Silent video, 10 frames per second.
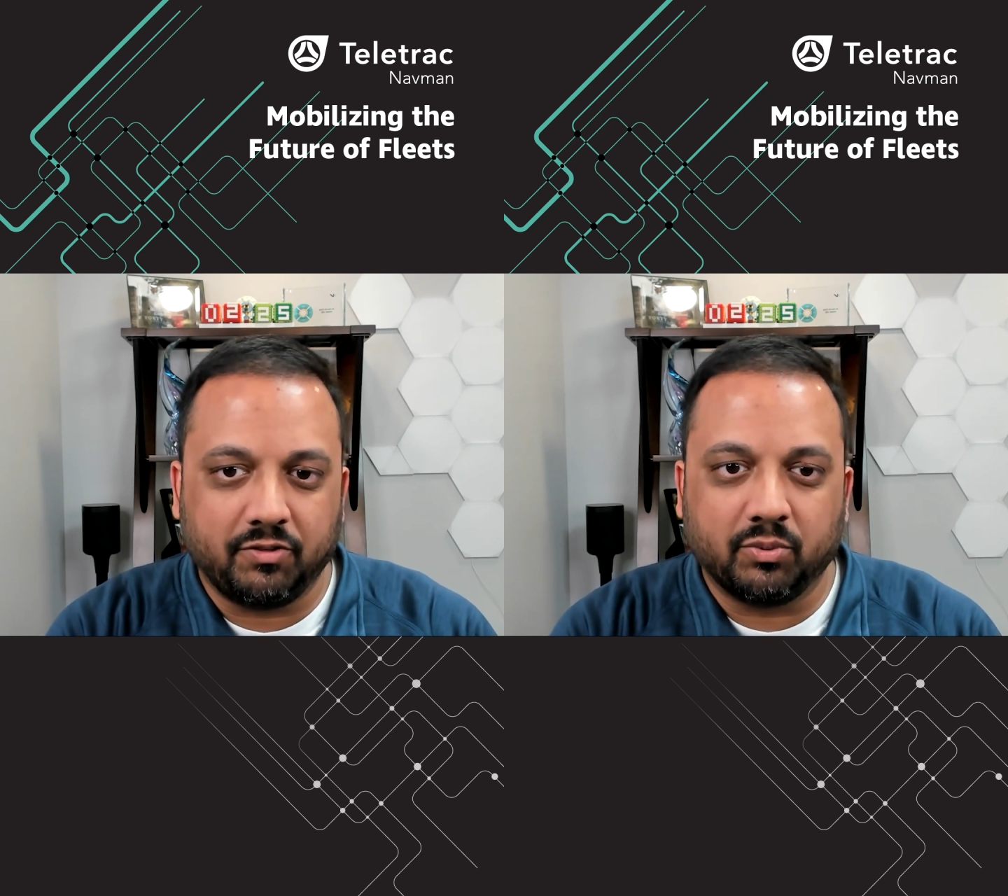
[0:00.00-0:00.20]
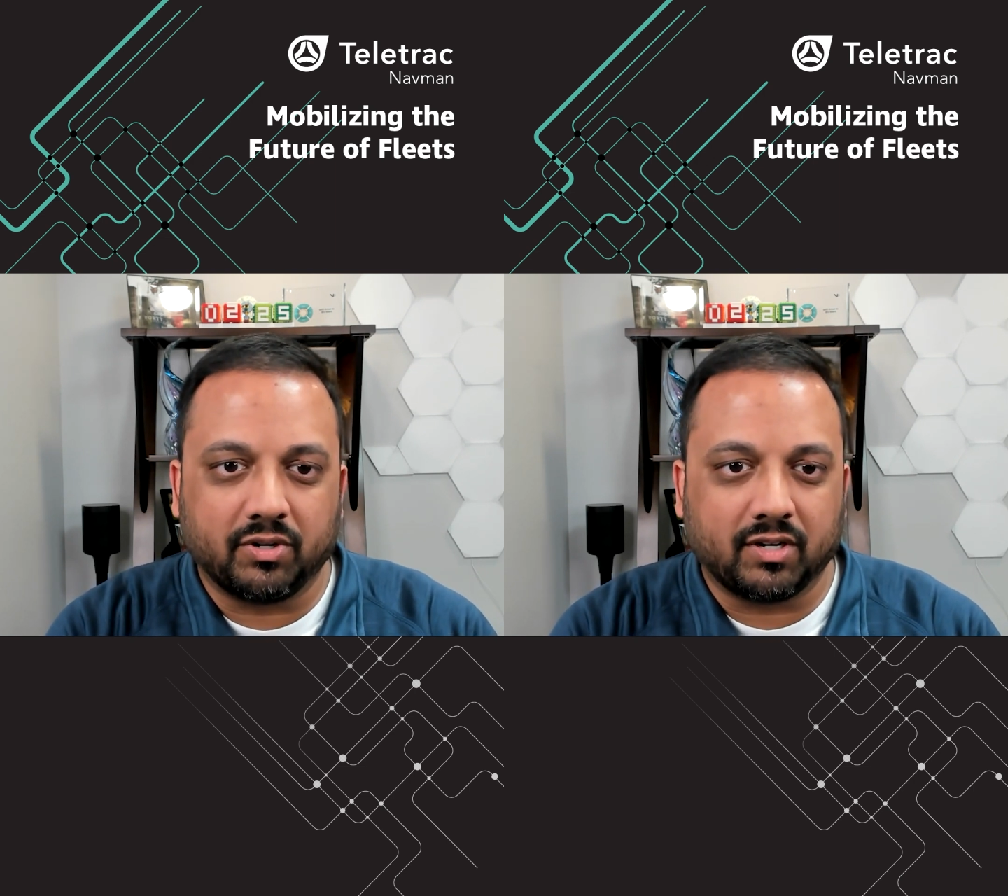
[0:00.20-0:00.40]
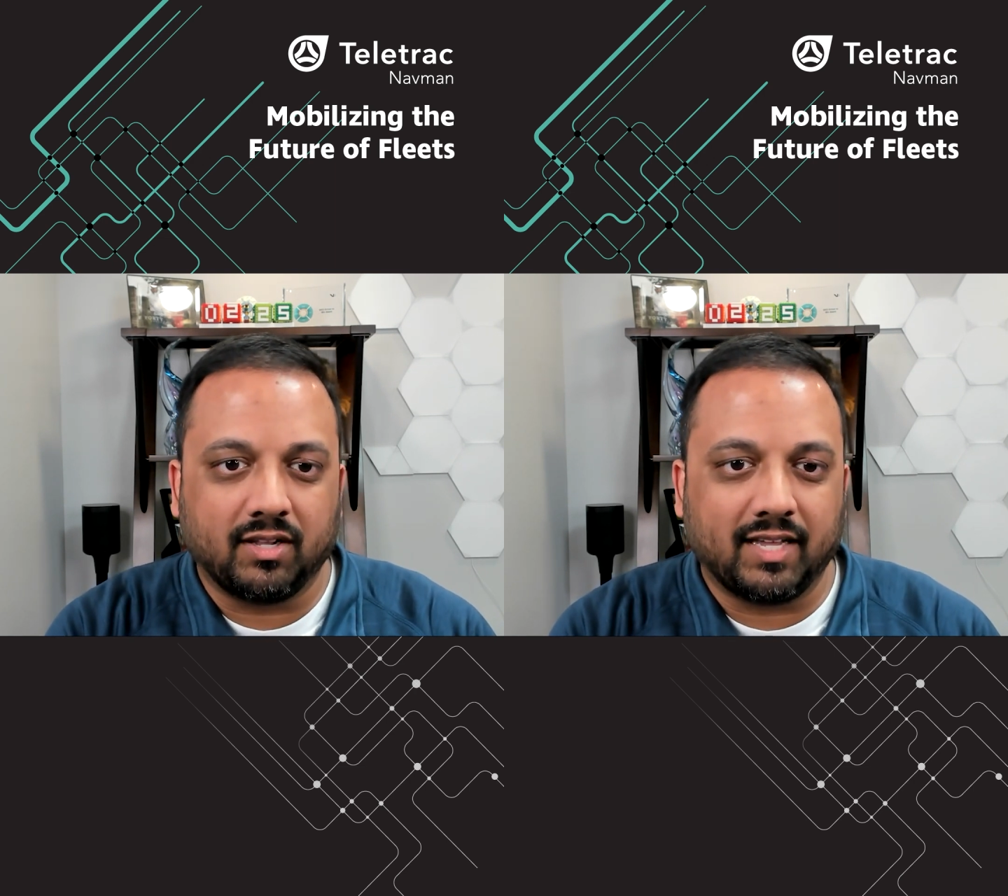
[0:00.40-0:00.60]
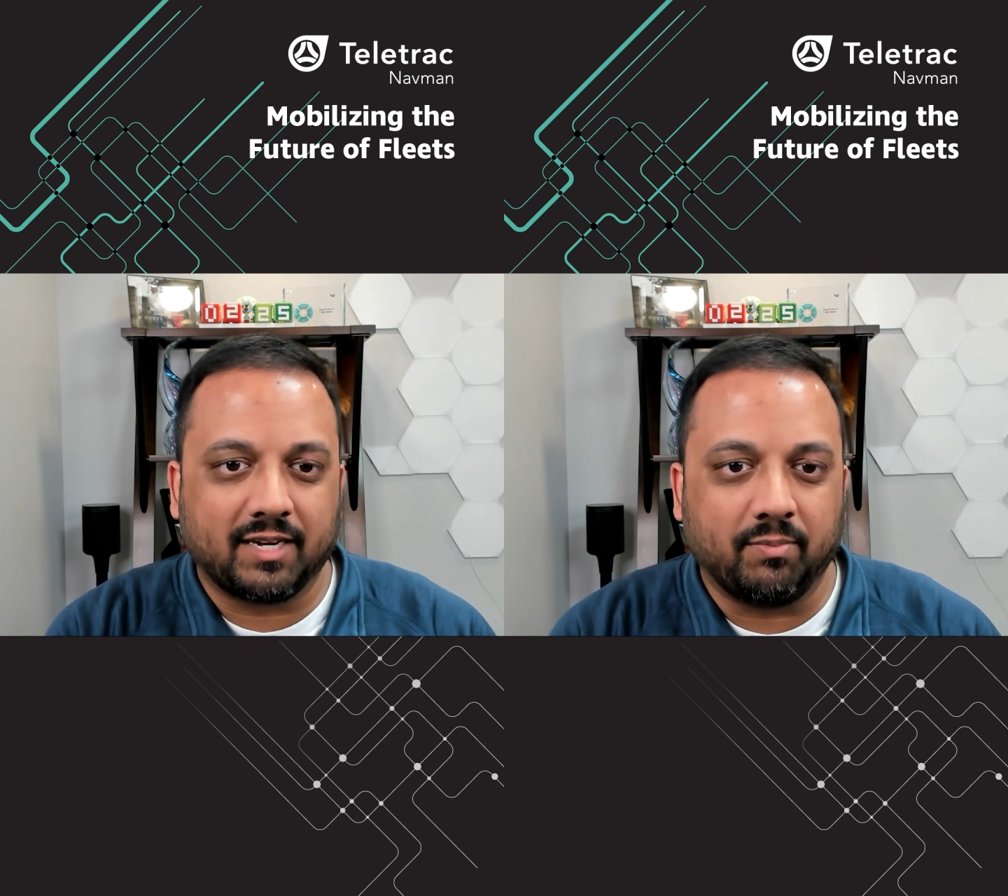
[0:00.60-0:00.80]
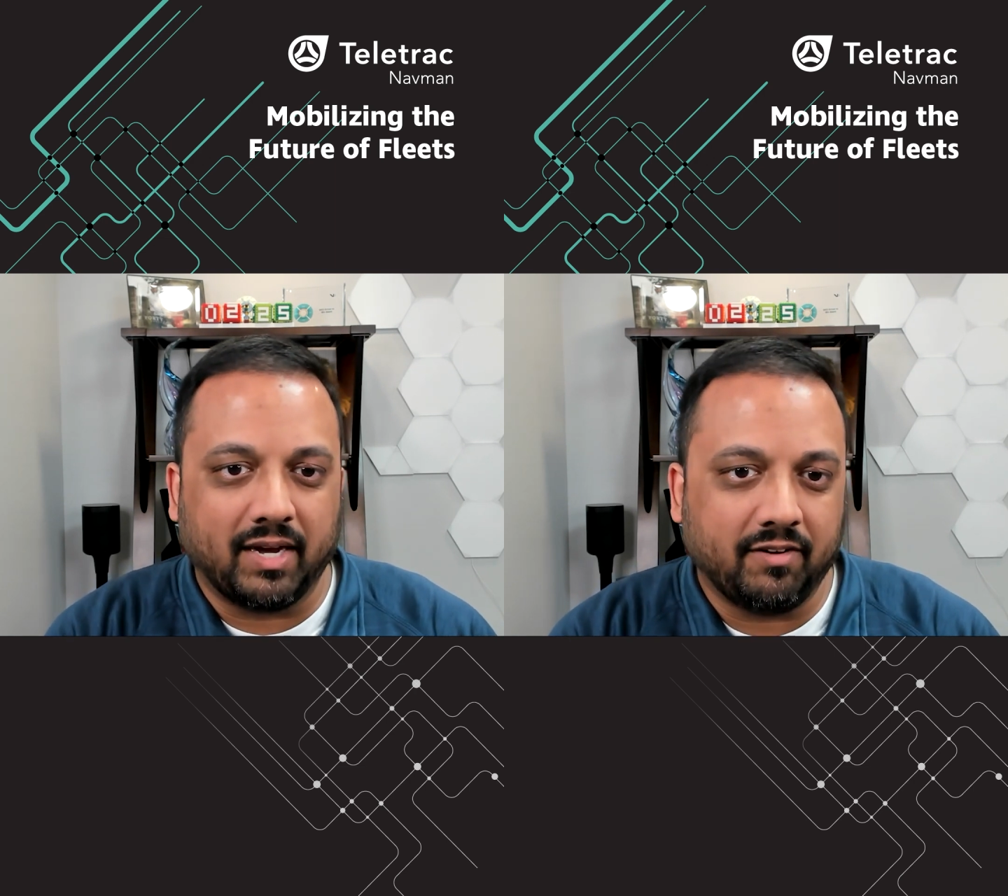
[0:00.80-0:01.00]
were to
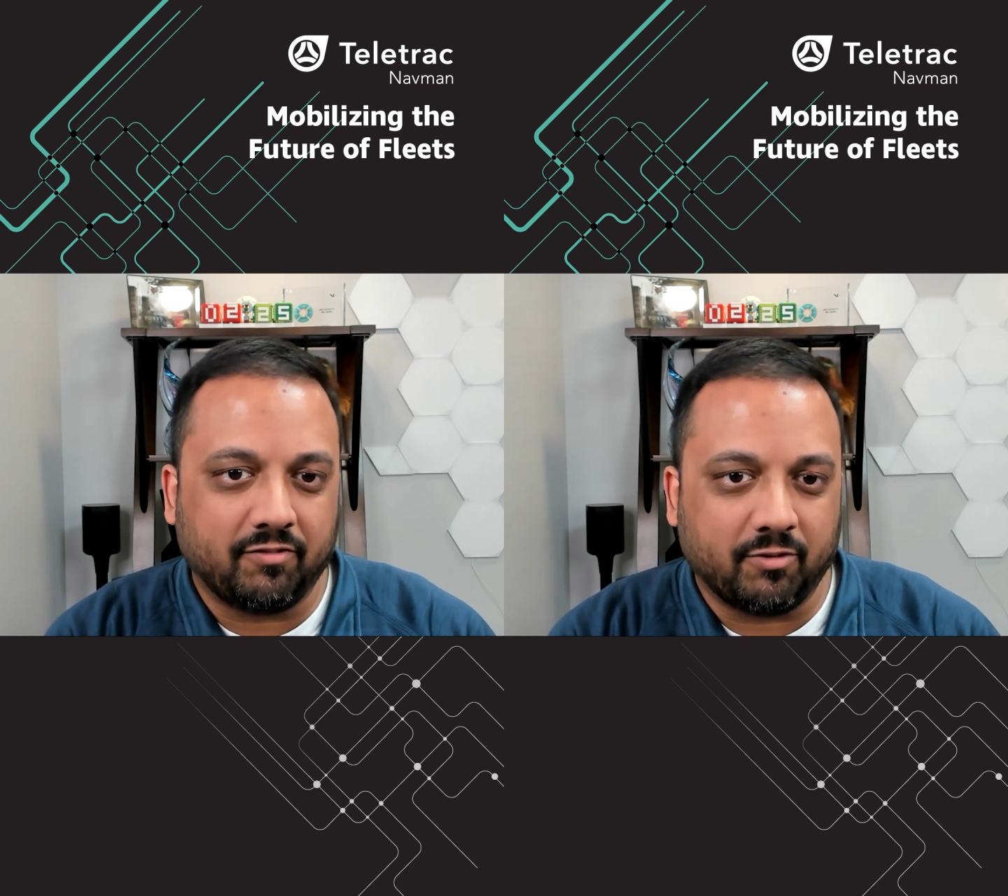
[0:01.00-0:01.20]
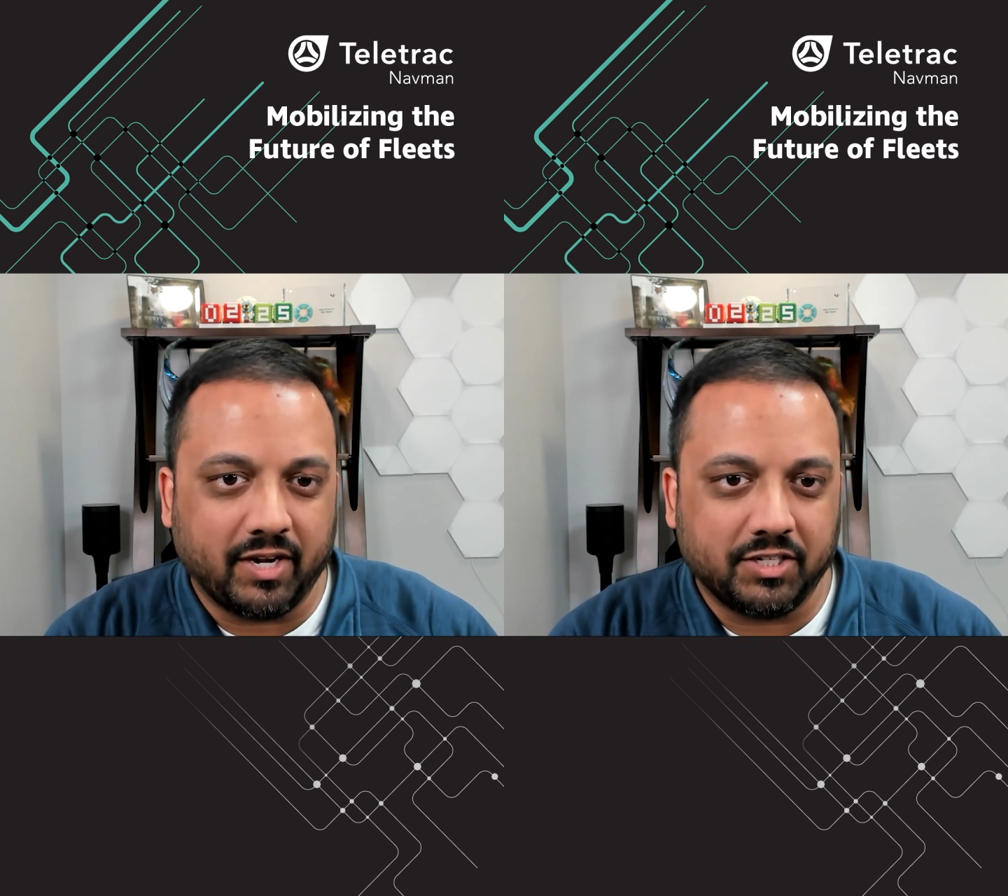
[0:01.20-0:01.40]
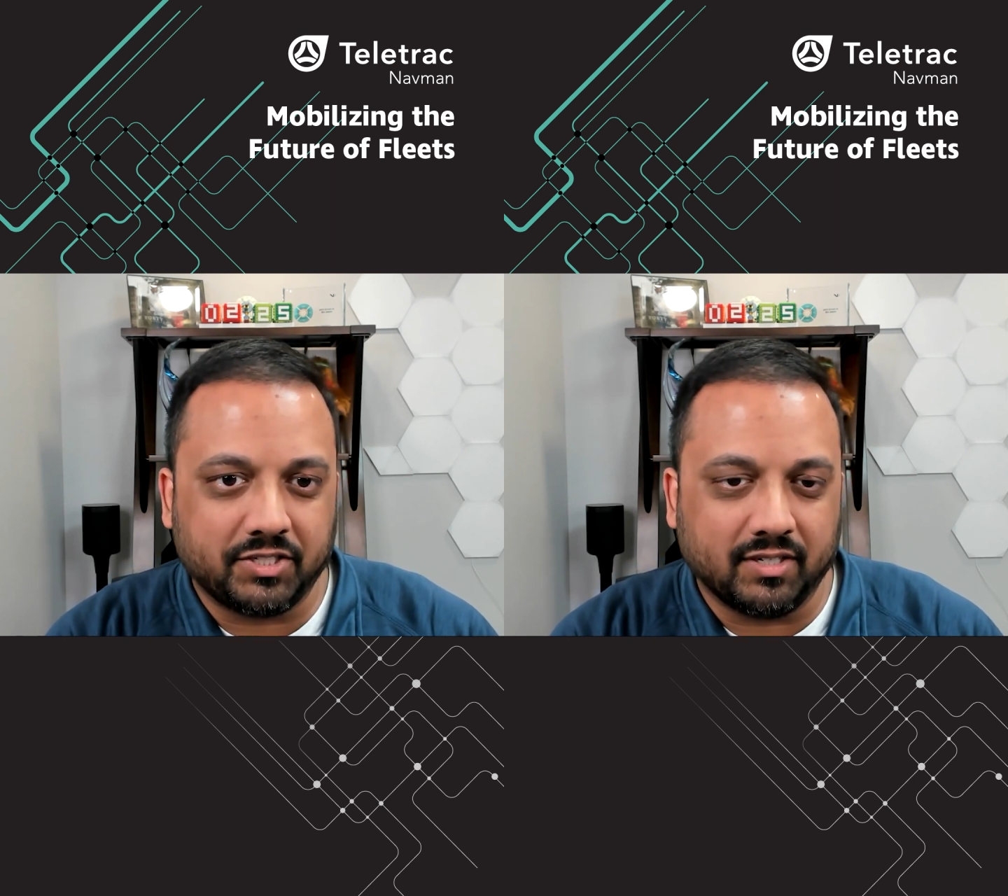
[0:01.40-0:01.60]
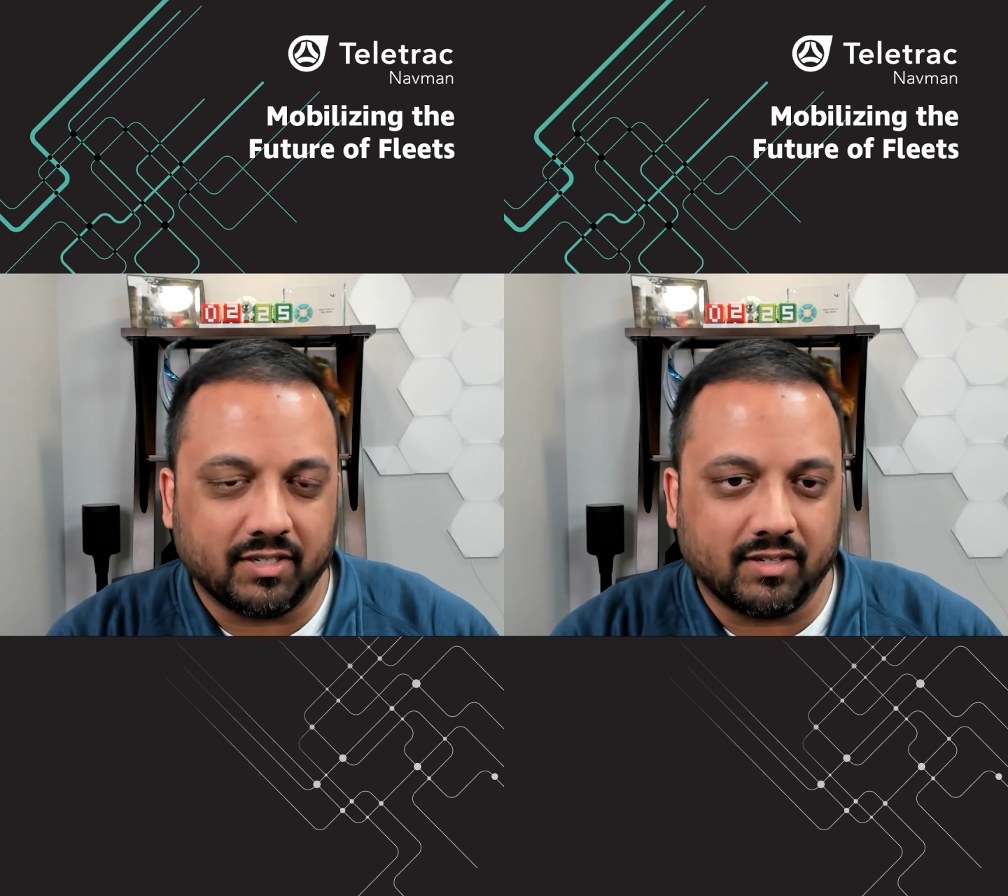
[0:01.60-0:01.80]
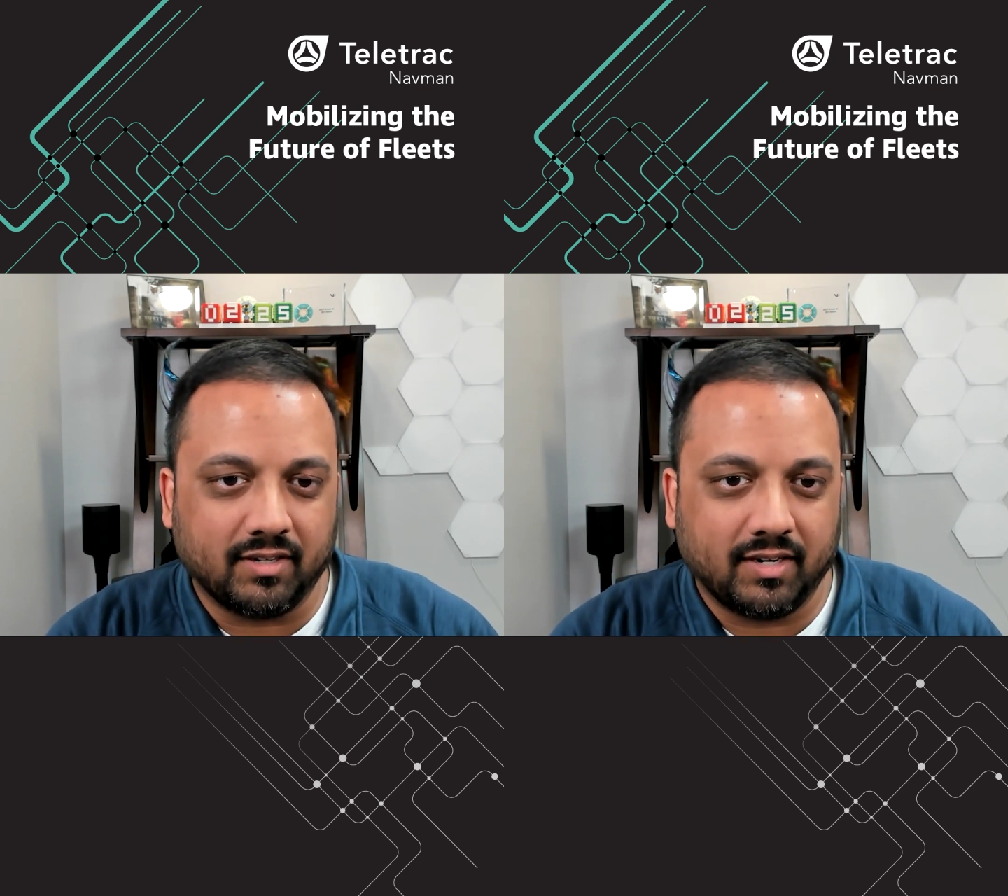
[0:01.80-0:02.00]
collect my
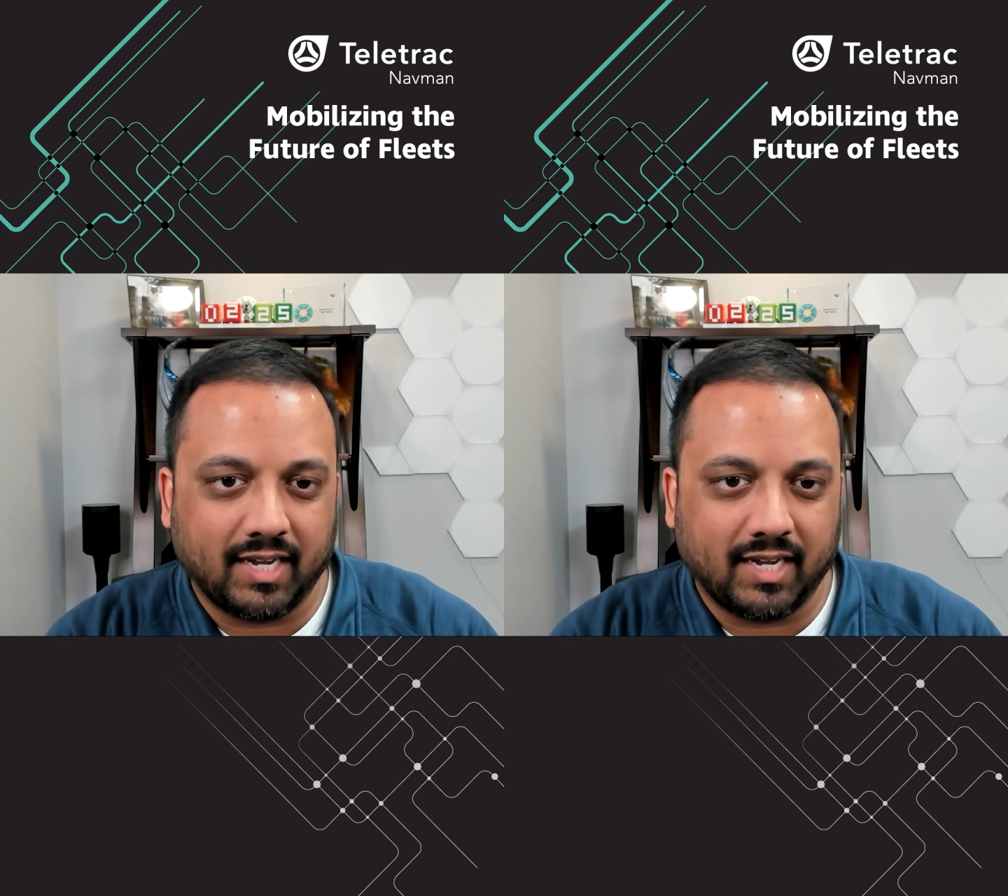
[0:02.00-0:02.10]
information